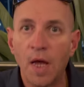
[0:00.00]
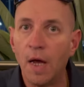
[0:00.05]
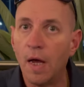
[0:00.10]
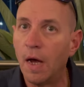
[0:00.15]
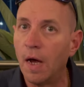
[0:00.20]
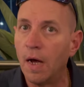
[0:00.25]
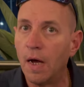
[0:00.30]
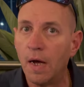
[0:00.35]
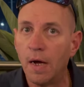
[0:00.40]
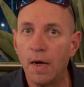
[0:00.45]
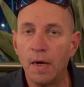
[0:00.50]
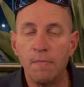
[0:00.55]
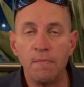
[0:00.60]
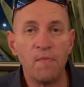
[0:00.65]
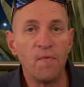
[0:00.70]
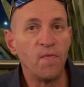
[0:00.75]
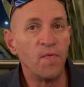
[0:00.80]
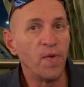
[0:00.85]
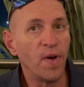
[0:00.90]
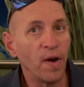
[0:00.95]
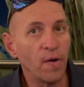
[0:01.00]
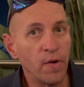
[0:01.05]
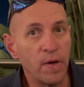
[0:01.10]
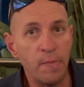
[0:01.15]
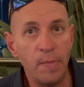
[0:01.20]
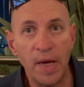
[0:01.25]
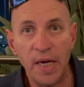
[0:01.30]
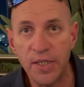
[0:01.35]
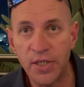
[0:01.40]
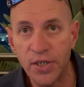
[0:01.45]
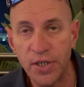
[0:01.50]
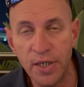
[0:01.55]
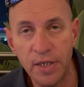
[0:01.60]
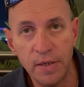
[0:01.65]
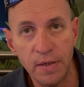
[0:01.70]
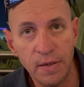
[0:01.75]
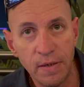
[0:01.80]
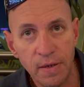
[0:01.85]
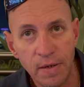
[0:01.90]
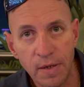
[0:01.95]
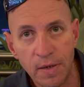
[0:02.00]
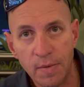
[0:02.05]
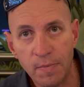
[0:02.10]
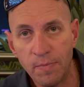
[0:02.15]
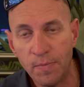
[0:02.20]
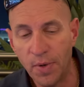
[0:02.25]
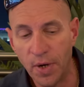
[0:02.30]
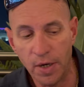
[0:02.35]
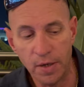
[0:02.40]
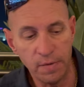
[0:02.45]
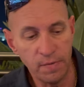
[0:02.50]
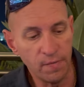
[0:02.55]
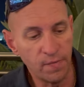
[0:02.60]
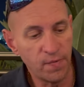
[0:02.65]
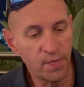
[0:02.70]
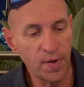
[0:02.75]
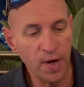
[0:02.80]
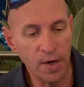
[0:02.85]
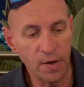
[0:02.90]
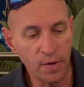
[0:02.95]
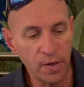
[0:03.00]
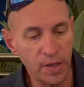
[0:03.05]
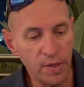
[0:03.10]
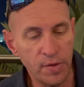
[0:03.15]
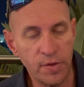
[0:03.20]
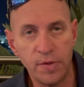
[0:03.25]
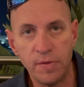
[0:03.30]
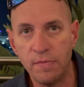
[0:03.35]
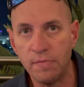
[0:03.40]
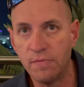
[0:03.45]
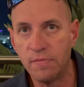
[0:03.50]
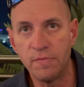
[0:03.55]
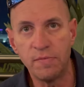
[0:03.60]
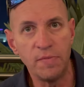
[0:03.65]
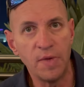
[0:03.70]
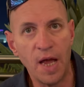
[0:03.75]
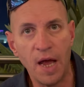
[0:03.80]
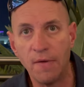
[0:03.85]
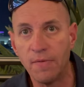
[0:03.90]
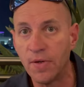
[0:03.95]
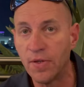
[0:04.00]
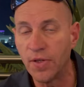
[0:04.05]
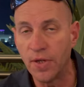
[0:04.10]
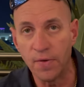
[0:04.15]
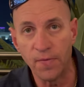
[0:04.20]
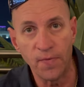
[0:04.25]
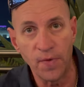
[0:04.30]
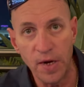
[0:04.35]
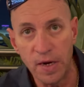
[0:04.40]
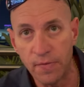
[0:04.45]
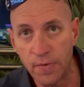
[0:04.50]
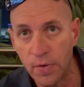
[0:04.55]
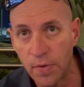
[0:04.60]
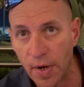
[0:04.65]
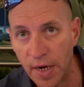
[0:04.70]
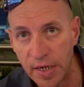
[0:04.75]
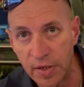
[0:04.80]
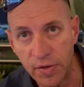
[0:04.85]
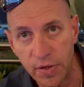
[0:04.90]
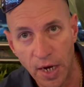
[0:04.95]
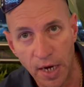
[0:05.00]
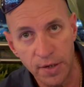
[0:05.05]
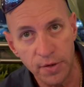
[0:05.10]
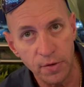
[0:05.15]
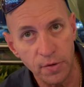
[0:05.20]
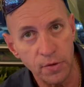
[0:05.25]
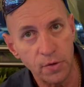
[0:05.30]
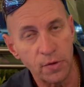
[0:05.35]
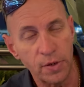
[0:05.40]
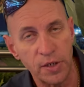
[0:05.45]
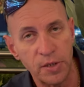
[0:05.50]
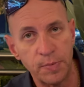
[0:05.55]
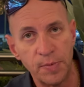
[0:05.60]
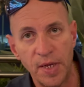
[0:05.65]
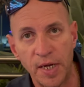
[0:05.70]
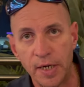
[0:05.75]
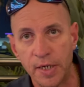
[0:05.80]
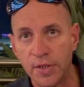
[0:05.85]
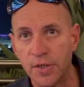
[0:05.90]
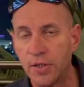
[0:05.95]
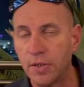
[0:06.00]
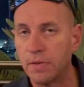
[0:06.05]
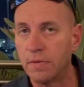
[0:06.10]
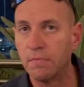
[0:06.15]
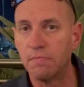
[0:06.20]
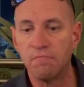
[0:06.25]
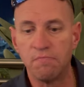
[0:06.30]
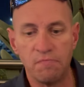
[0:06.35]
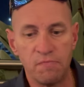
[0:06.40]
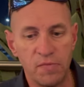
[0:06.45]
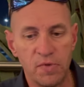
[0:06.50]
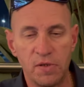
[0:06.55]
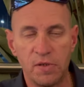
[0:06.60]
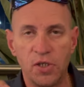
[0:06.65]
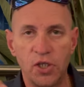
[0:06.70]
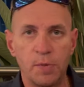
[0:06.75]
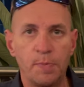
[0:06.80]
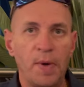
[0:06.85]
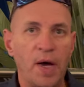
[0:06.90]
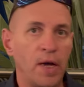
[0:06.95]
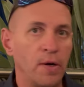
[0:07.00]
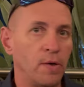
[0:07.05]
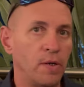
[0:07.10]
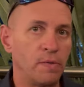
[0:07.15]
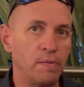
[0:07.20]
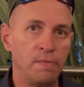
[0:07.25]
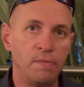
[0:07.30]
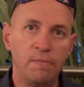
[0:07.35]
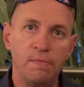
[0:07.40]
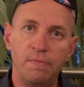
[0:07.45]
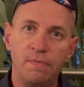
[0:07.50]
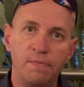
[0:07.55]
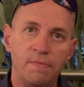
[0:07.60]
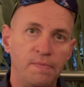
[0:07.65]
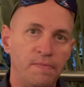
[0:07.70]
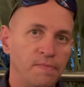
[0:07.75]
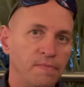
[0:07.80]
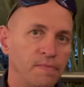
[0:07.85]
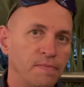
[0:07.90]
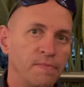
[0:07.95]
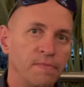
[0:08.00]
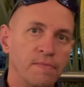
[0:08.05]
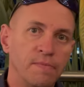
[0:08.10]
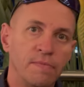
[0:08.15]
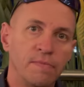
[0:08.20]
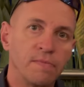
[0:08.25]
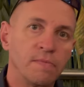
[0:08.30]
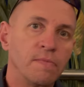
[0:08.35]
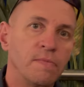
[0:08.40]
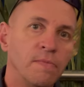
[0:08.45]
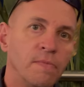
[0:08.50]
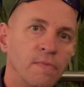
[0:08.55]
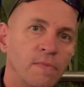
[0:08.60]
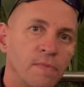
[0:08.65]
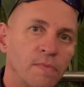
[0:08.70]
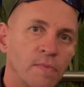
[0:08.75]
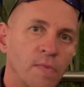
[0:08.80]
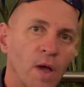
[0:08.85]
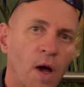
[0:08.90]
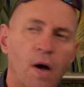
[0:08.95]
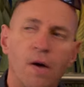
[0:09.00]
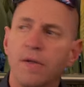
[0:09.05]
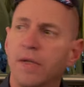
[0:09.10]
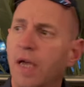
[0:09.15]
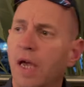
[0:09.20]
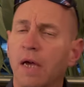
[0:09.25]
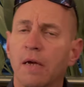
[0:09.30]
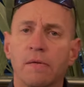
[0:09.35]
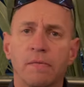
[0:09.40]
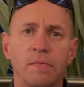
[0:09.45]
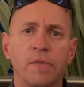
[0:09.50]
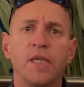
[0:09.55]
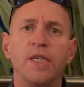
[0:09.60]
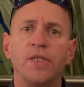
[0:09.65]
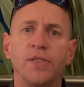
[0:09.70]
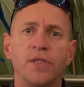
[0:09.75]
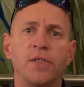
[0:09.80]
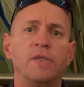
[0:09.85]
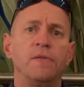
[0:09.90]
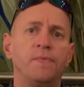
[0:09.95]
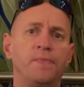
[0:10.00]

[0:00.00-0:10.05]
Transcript: Uh, very messy, but very everything. Flavored right, tender, crisp lettuce, spot on five out of five Mickey's. Oh yeah, easy.